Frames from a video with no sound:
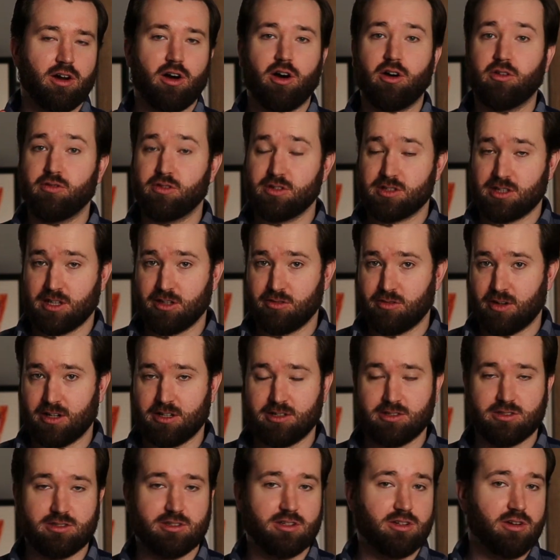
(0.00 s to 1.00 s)
obviously
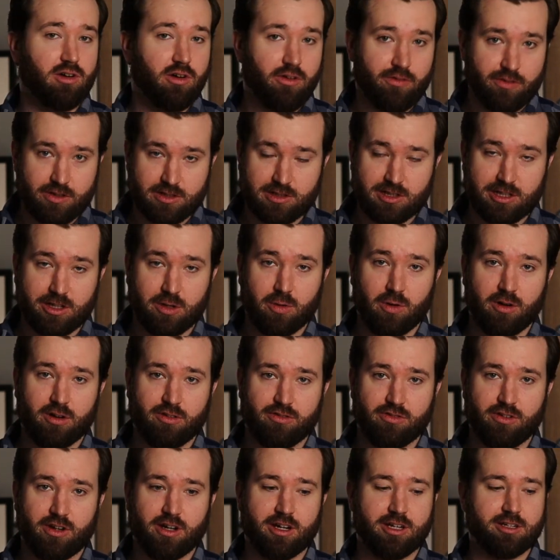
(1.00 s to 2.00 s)
registered, obviously
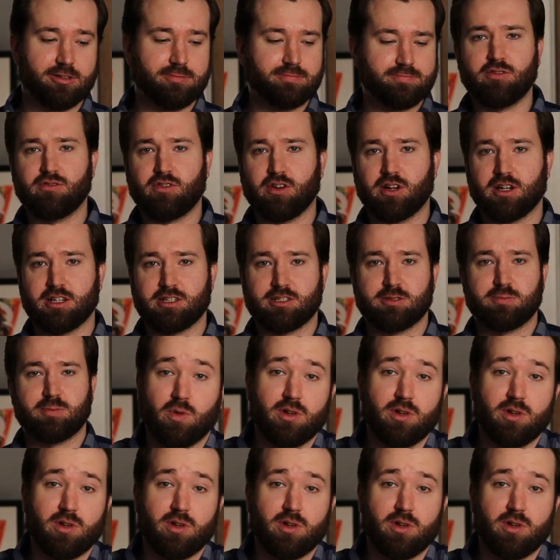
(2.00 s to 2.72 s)
qualified advice.